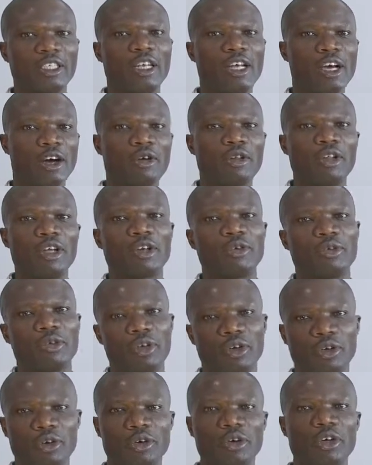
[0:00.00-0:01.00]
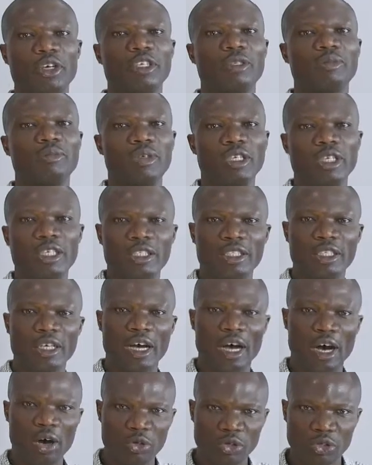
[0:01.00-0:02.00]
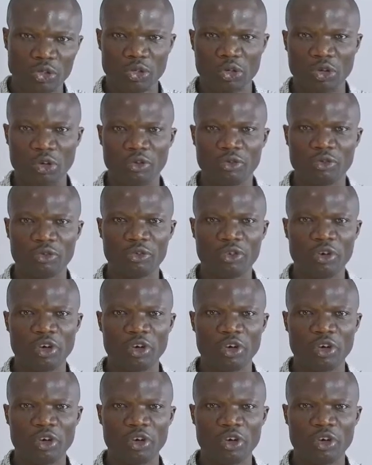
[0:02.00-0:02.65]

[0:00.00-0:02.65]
Now that we know it means out of,